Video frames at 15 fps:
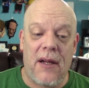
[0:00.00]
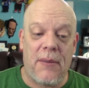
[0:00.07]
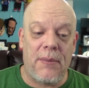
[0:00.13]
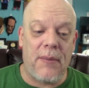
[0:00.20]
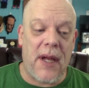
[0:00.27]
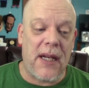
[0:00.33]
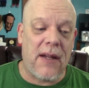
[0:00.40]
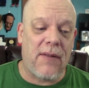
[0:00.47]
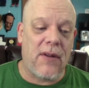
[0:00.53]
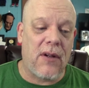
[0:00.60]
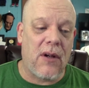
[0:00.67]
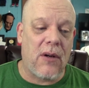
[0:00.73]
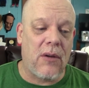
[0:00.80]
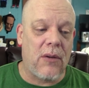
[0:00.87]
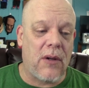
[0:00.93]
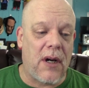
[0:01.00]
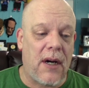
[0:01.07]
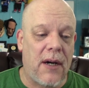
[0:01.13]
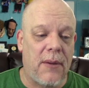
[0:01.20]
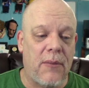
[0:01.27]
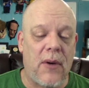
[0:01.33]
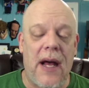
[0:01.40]
many of you know
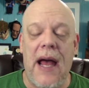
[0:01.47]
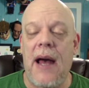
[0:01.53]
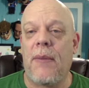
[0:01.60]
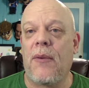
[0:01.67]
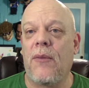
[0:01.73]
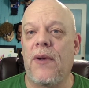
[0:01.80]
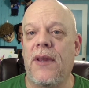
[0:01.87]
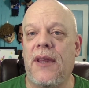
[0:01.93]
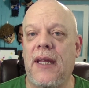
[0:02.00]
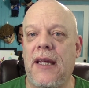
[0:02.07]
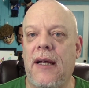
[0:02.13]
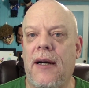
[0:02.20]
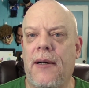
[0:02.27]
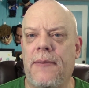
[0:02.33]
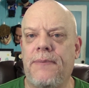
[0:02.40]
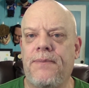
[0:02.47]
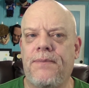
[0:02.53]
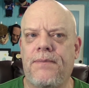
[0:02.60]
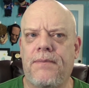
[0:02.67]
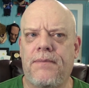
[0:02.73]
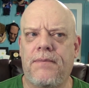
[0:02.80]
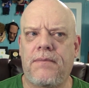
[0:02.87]
what happened with the one
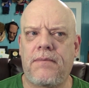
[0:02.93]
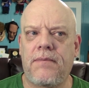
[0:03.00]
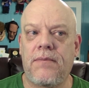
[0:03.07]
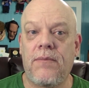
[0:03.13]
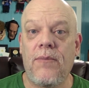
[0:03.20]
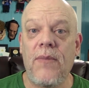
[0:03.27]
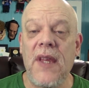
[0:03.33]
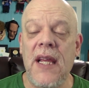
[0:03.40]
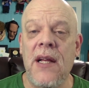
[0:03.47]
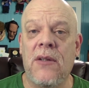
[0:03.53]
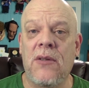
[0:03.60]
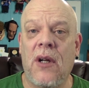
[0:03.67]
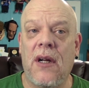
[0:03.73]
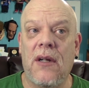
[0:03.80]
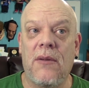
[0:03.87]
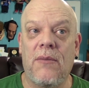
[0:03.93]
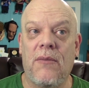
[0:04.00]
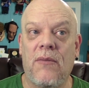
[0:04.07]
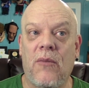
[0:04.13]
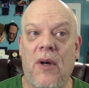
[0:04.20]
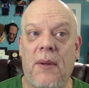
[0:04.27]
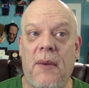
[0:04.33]
of
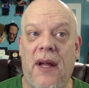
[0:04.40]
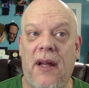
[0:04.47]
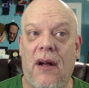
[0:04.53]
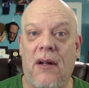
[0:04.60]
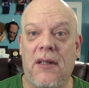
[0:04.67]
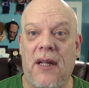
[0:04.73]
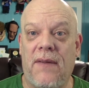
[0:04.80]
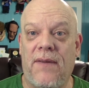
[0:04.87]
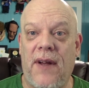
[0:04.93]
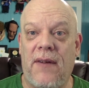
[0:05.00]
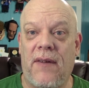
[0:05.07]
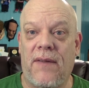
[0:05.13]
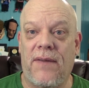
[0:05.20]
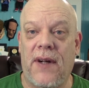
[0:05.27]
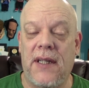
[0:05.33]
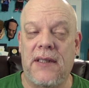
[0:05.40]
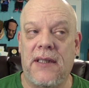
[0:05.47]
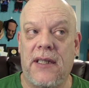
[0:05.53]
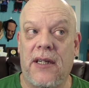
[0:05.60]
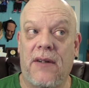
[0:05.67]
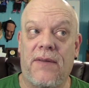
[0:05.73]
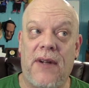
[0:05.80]
my all-time favorite fights
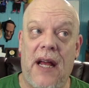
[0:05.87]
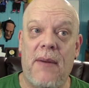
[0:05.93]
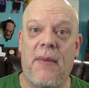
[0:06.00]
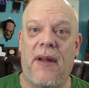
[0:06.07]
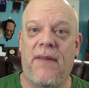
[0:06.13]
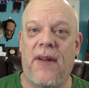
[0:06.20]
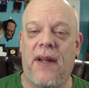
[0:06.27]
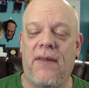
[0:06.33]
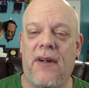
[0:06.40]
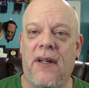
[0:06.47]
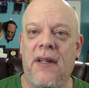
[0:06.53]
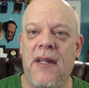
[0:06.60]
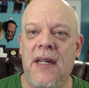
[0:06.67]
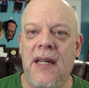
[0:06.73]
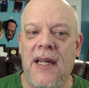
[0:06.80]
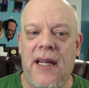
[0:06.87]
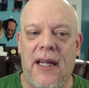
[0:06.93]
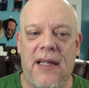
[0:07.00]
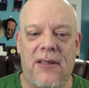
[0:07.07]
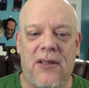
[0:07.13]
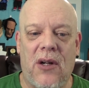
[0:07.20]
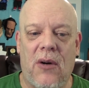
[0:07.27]
in here, if not my favorite,
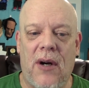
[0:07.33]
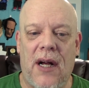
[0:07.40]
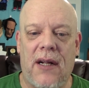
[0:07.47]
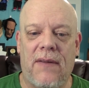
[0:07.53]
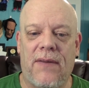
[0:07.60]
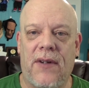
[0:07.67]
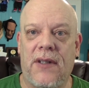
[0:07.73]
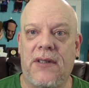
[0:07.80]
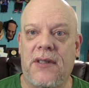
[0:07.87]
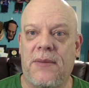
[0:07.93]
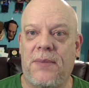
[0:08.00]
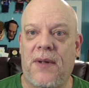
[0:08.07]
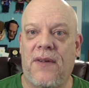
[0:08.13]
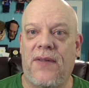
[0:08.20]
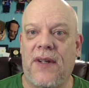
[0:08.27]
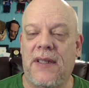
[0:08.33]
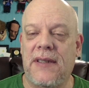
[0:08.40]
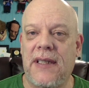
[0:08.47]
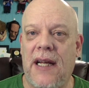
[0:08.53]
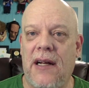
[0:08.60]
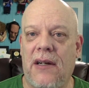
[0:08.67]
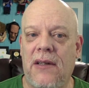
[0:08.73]
is Gohan versus Perfect
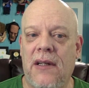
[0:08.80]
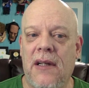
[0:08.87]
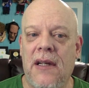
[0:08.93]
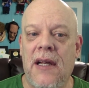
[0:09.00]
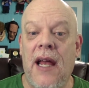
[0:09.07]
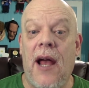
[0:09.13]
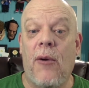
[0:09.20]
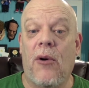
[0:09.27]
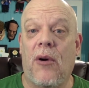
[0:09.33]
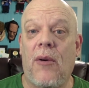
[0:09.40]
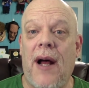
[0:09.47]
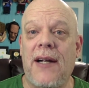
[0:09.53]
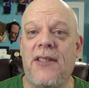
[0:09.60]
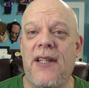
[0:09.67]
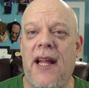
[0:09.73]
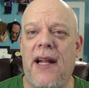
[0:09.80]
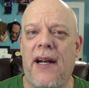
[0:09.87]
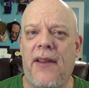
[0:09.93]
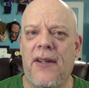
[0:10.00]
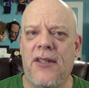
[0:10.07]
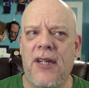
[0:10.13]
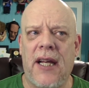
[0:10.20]
Cell, and we're watching that
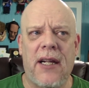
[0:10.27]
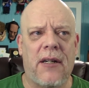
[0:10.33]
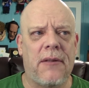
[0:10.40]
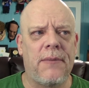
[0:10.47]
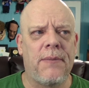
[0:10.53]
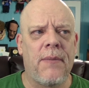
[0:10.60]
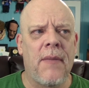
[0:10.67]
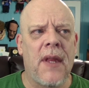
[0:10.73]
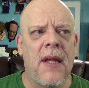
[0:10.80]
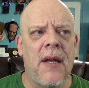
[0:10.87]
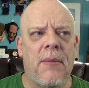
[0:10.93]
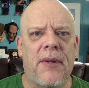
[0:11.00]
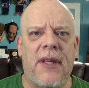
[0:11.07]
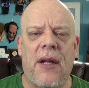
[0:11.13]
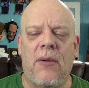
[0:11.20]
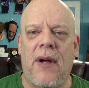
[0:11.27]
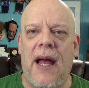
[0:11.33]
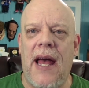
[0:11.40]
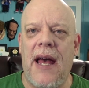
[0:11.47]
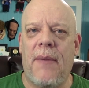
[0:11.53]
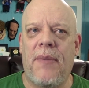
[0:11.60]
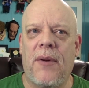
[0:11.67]
on the channel. But then
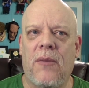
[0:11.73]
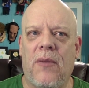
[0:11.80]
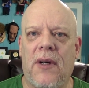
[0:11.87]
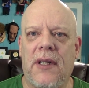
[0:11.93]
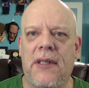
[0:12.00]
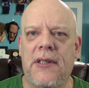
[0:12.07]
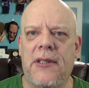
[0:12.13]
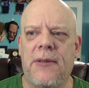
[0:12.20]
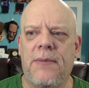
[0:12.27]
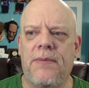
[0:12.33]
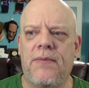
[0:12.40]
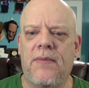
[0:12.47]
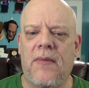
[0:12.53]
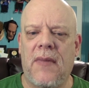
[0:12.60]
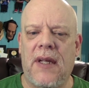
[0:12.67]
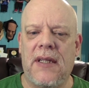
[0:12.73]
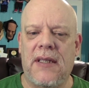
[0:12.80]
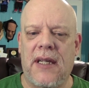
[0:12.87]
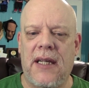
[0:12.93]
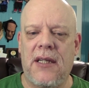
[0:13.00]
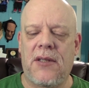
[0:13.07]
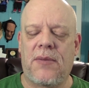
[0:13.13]
what happened was,
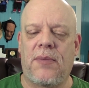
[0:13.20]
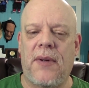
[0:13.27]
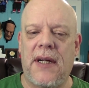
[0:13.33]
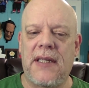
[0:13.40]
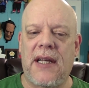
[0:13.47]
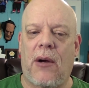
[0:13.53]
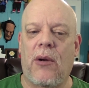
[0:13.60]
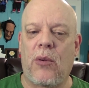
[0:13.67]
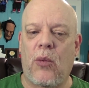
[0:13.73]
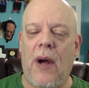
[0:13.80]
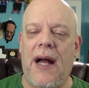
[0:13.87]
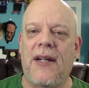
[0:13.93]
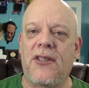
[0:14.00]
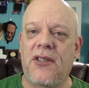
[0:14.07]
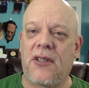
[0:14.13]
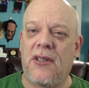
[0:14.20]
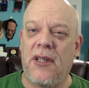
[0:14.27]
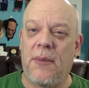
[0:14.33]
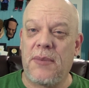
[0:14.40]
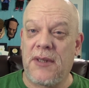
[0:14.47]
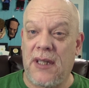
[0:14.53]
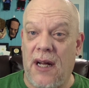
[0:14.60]
is each place I would watch
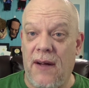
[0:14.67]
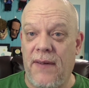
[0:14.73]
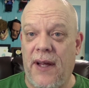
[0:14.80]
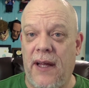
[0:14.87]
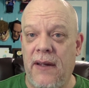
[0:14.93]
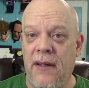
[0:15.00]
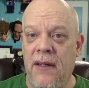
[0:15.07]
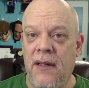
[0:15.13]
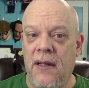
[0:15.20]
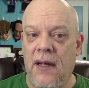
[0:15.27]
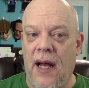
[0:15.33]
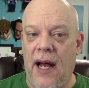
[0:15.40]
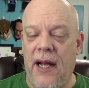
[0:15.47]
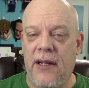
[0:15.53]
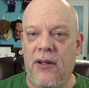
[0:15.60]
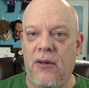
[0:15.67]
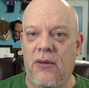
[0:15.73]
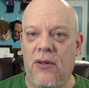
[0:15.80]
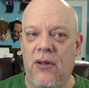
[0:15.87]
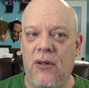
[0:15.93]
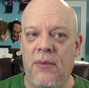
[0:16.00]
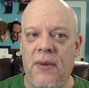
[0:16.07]
clips of it on
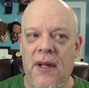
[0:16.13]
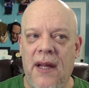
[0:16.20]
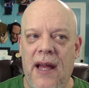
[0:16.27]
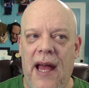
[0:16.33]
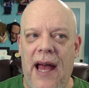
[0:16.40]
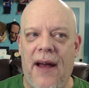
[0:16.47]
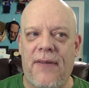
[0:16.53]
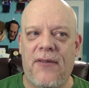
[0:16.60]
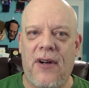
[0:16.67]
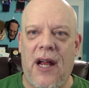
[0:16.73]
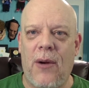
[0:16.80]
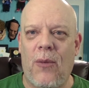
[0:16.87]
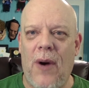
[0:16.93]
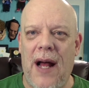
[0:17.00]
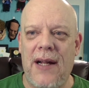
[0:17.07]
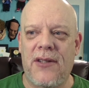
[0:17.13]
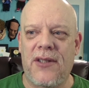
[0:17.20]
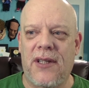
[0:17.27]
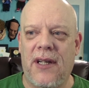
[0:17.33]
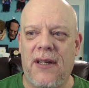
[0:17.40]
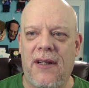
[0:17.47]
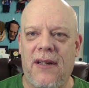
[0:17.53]
YouTube, after I
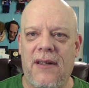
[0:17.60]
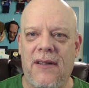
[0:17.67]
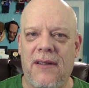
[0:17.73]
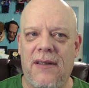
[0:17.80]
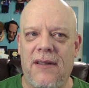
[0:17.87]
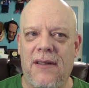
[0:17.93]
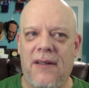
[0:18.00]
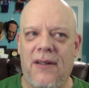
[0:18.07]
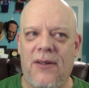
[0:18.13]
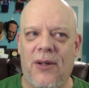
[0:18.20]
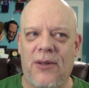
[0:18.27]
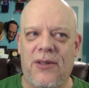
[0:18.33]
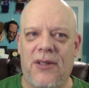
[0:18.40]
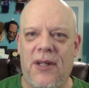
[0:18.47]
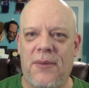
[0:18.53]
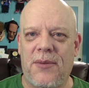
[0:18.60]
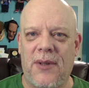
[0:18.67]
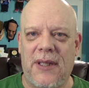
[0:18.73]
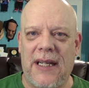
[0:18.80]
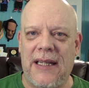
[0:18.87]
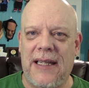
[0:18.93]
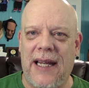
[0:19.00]
watched it, those clips
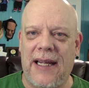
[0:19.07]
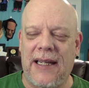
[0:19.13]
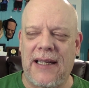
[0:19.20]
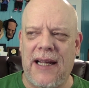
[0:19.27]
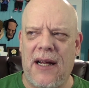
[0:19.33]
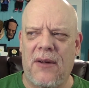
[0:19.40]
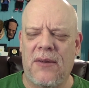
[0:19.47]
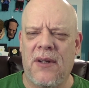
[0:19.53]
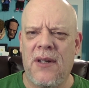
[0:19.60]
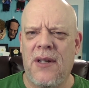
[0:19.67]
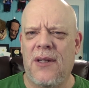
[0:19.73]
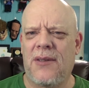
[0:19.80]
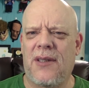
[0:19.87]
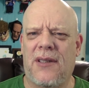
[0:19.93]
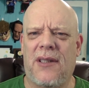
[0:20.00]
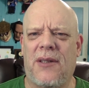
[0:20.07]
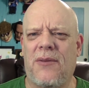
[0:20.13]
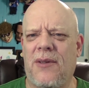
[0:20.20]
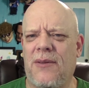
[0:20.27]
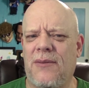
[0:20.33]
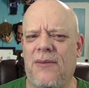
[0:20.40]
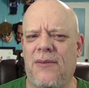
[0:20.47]
would get taken down. So I was
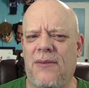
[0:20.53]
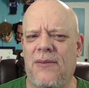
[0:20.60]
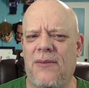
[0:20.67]
like, well,